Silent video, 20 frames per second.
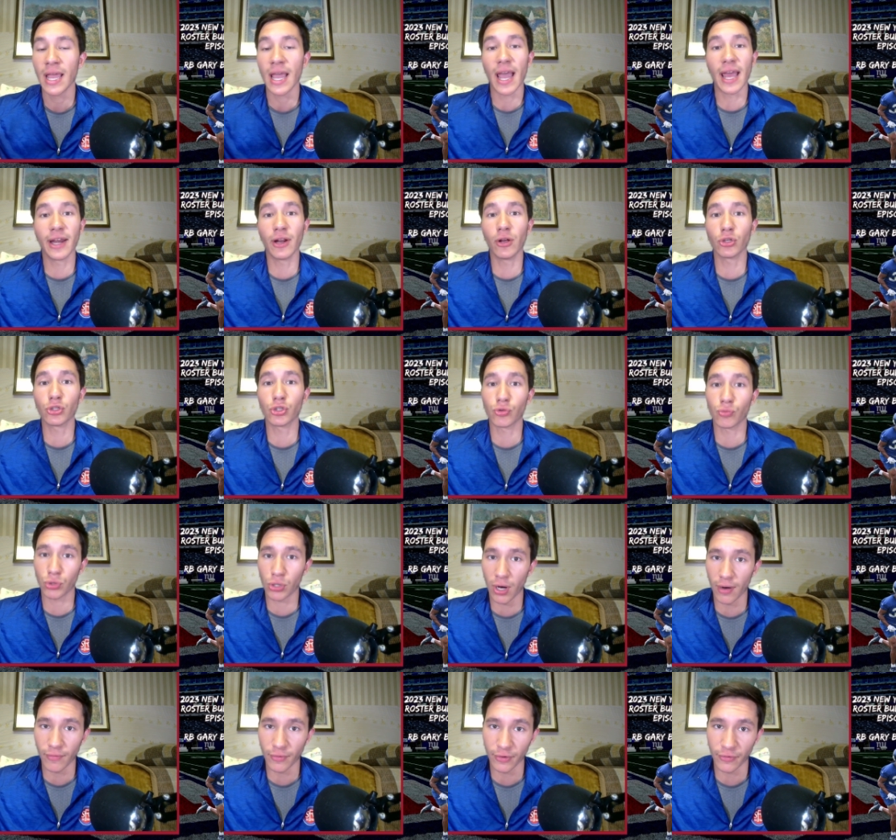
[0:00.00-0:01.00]
And he also
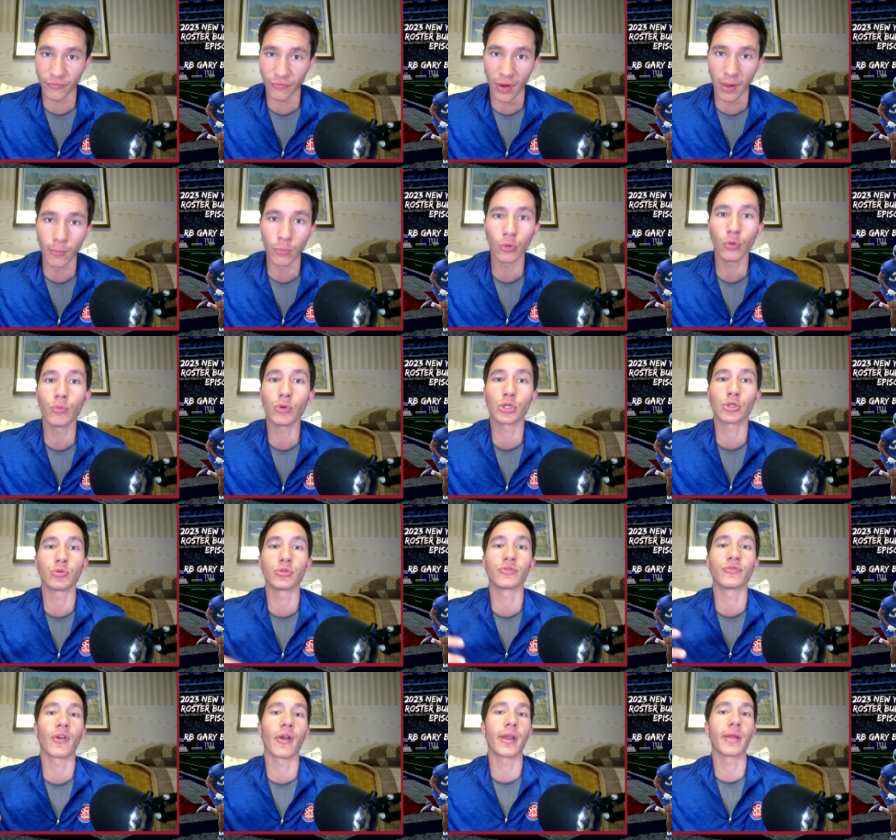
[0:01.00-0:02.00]
recovered a fumble, which
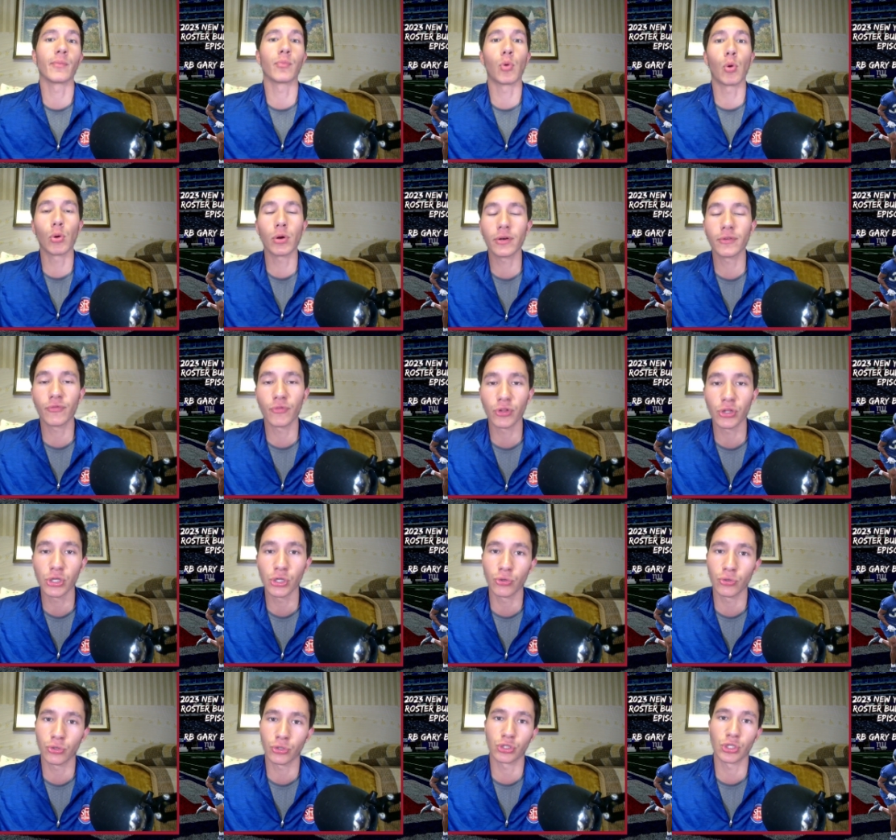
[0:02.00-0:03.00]
was very important for the
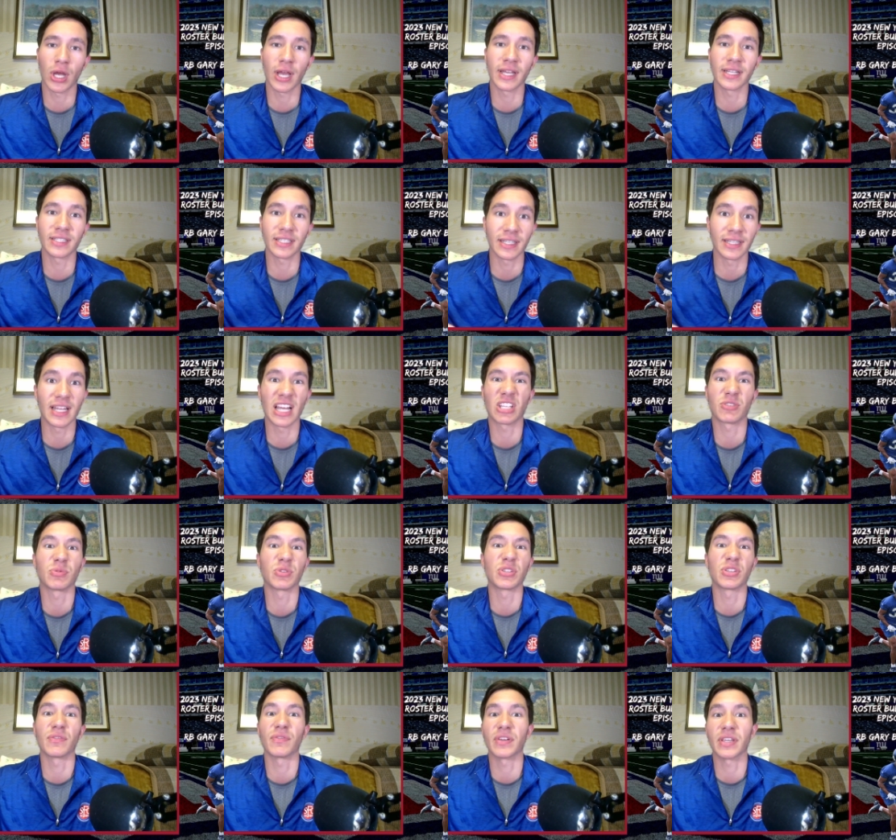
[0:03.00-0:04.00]
New York Giants in that
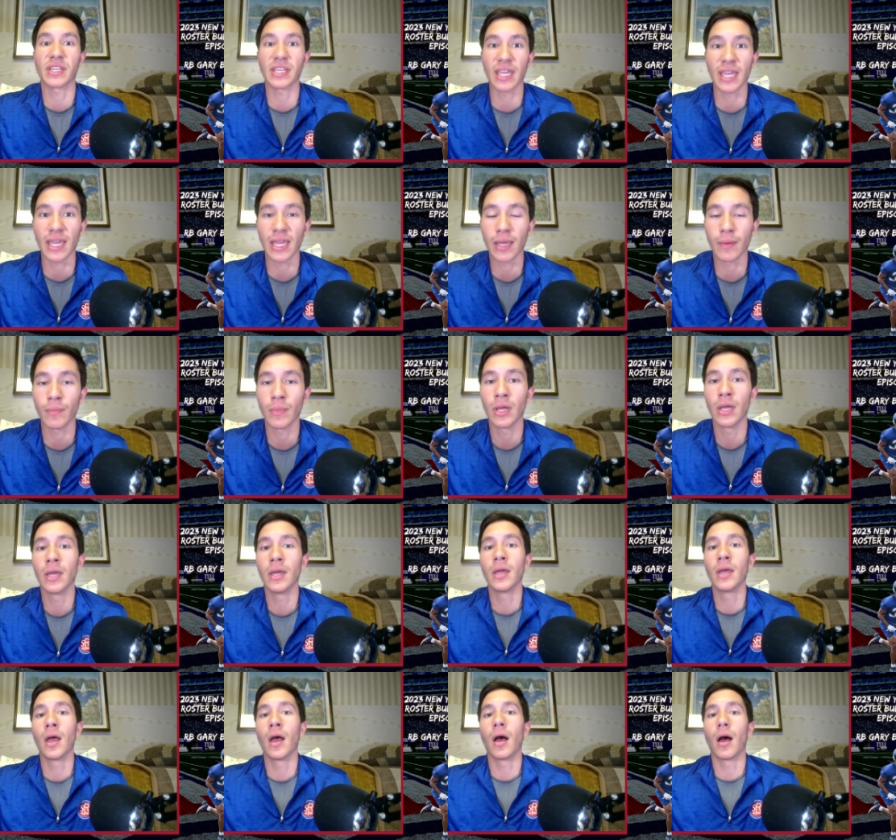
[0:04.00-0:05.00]
specific game.
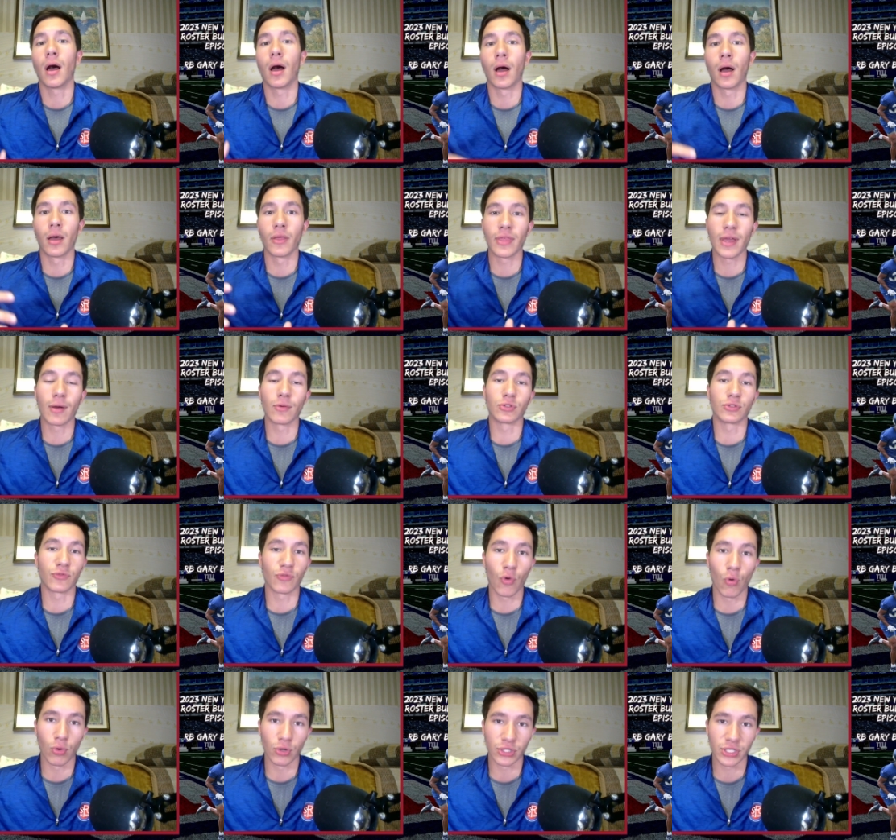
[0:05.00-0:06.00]
That was, of
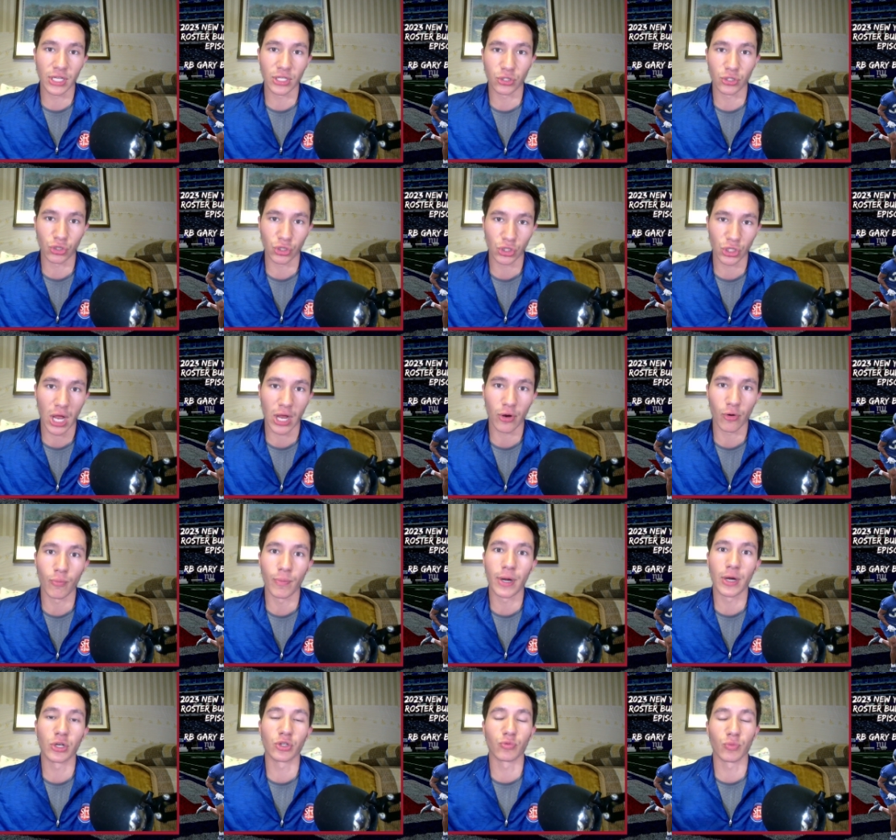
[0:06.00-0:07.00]
course, against the Chicago
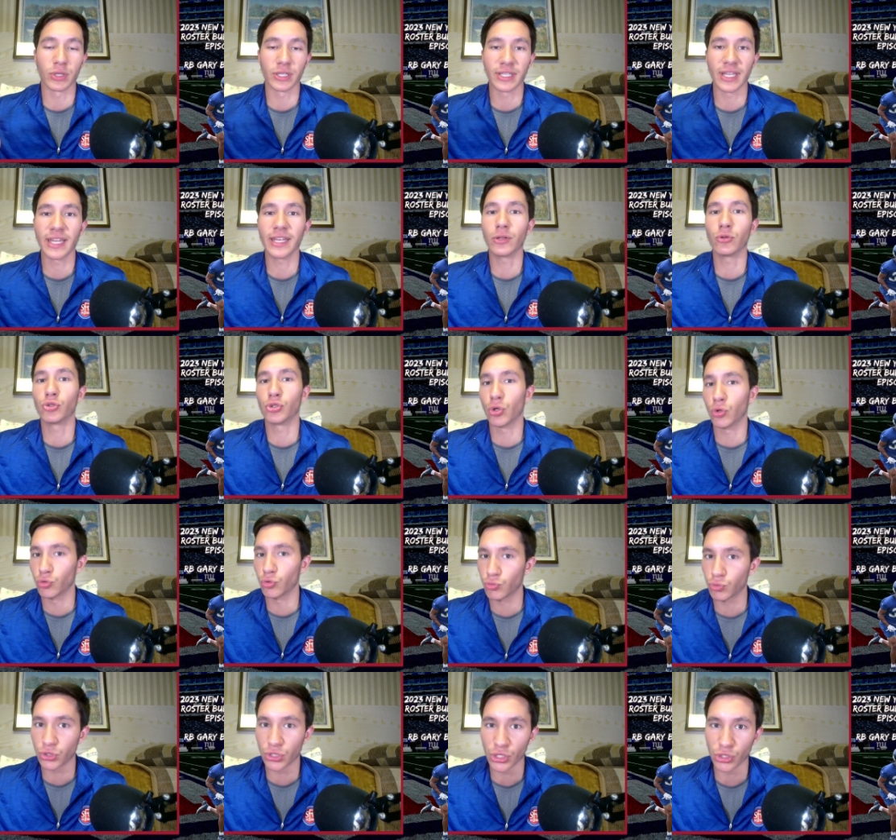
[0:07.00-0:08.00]
Bears when Daniel Jones
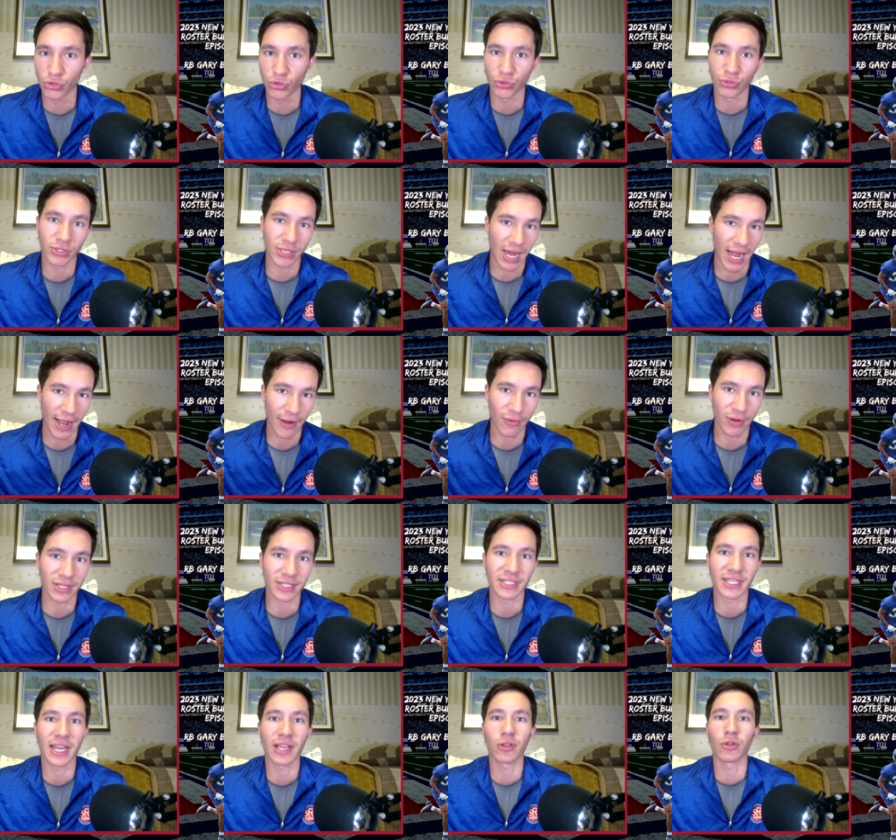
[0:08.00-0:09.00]
was injured. Tyrod
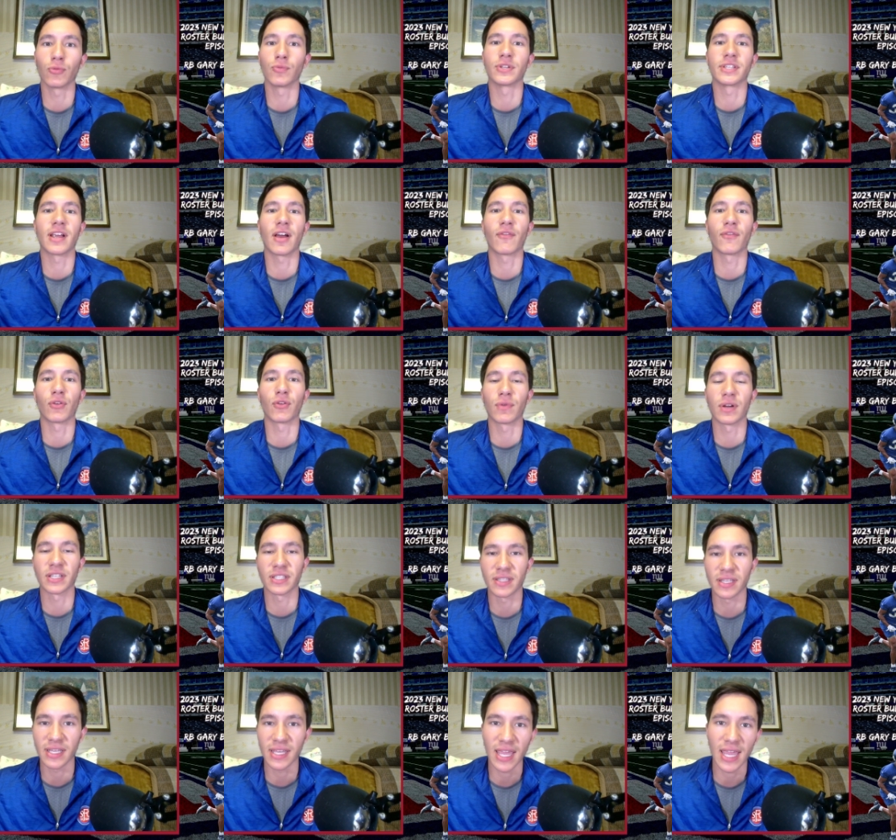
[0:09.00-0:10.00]
Taylor was out for the
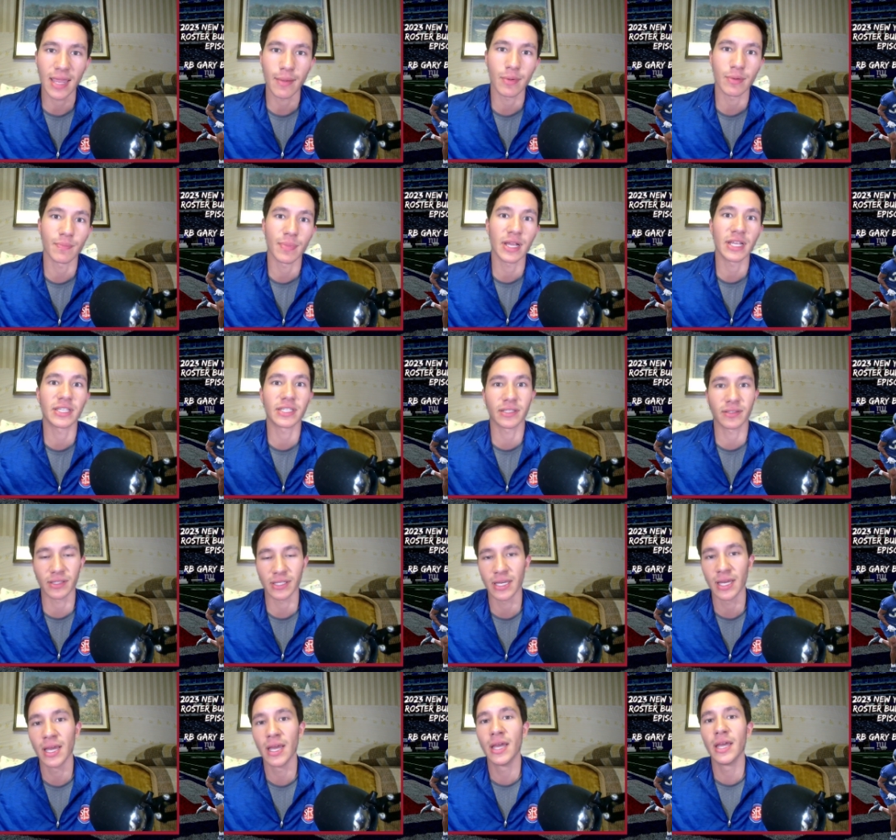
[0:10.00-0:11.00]
rest of the game. And
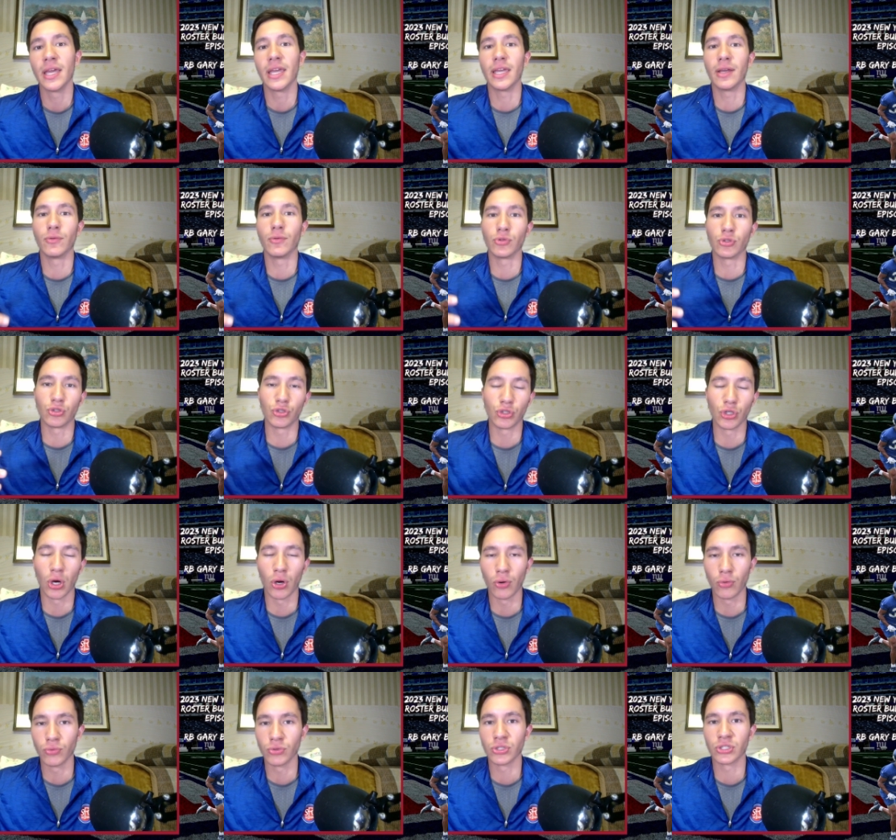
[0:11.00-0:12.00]
basically, it was
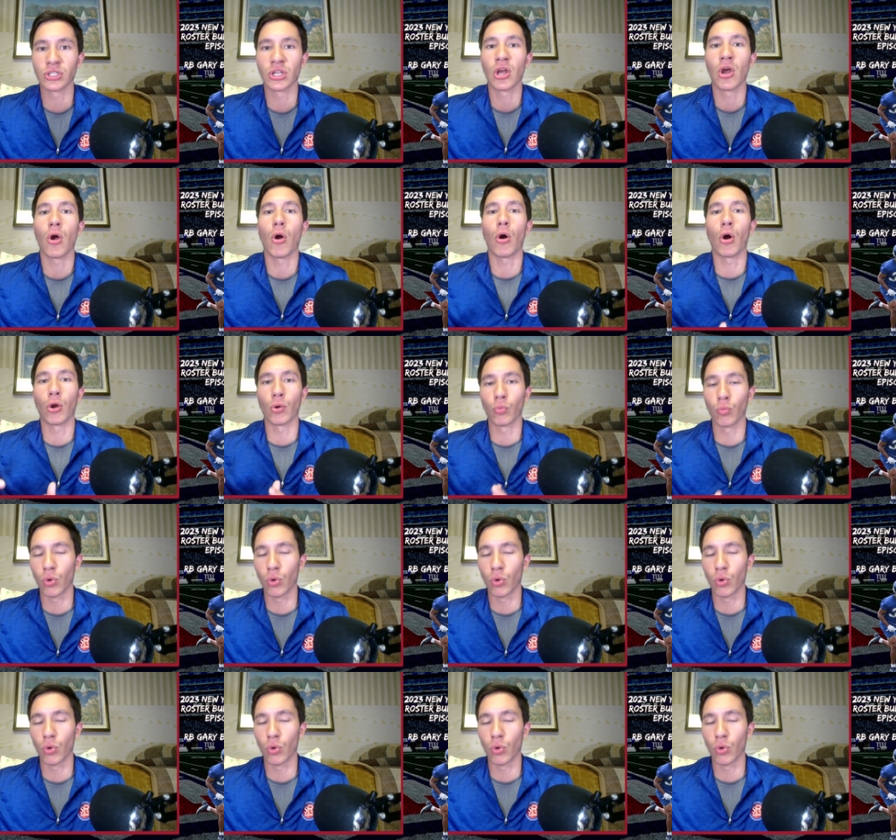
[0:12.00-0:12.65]
Jones on